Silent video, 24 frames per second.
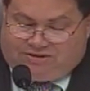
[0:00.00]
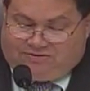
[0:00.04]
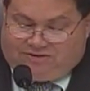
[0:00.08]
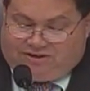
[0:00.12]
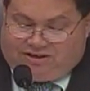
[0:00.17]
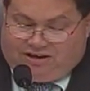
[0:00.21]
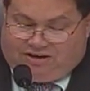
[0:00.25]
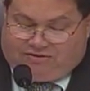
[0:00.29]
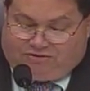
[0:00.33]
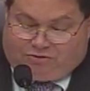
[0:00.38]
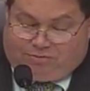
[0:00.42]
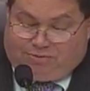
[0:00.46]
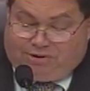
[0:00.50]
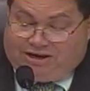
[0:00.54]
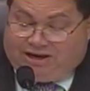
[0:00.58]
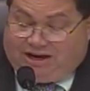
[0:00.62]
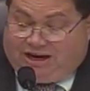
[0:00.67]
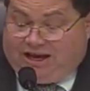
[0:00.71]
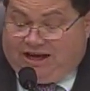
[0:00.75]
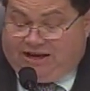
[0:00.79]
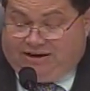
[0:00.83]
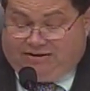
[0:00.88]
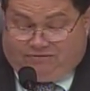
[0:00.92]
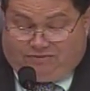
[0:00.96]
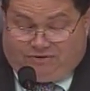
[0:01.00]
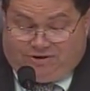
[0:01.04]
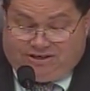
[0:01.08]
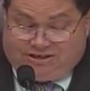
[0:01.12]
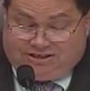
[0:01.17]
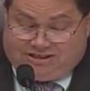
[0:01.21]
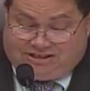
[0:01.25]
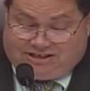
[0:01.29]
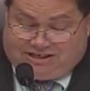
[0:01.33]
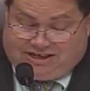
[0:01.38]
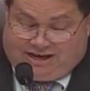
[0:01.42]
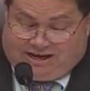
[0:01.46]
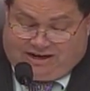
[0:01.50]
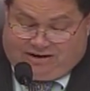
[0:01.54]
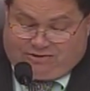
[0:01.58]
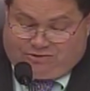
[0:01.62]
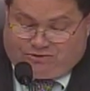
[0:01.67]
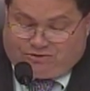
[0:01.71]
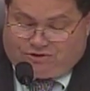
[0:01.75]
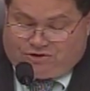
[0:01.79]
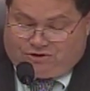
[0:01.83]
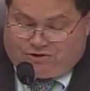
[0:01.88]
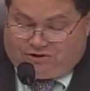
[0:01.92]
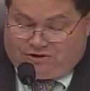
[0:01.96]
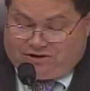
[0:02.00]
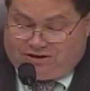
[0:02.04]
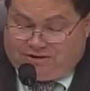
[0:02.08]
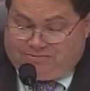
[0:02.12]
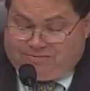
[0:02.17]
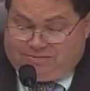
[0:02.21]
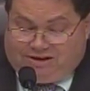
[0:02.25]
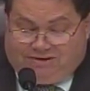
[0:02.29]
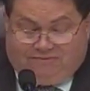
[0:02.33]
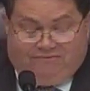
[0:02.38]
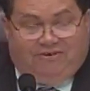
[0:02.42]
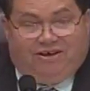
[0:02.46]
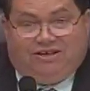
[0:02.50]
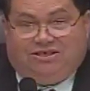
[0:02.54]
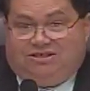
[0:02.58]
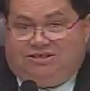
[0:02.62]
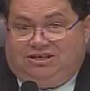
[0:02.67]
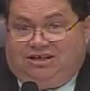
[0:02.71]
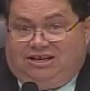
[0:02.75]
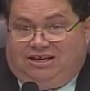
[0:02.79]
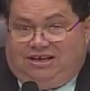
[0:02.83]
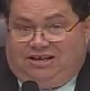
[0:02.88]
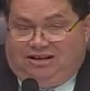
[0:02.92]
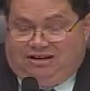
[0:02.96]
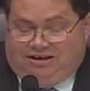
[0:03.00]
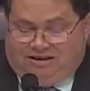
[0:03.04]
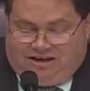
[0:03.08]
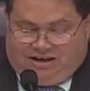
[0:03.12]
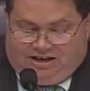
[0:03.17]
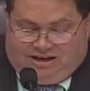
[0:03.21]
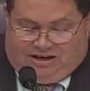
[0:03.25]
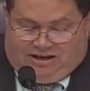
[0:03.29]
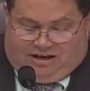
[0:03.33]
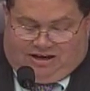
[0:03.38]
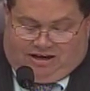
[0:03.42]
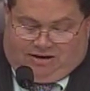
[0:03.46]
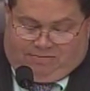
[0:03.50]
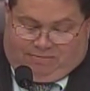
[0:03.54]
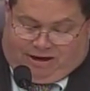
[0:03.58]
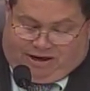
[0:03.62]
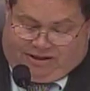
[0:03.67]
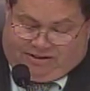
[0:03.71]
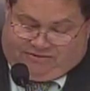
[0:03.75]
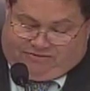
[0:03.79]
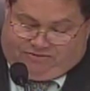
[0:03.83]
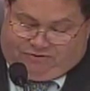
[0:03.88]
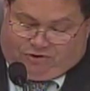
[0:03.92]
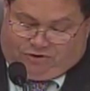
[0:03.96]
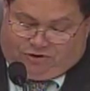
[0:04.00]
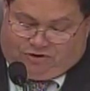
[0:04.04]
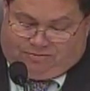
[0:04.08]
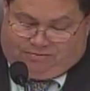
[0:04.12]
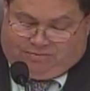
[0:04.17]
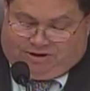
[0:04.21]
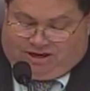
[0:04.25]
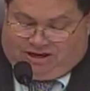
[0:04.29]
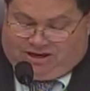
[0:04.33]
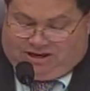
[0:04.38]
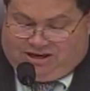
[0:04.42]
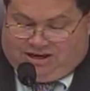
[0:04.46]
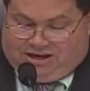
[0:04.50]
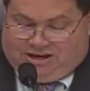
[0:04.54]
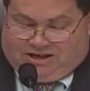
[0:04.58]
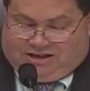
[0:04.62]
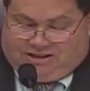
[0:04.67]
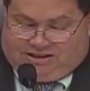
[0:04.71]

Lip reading: of the government in light of recent scandals currently being investigated by the full committee.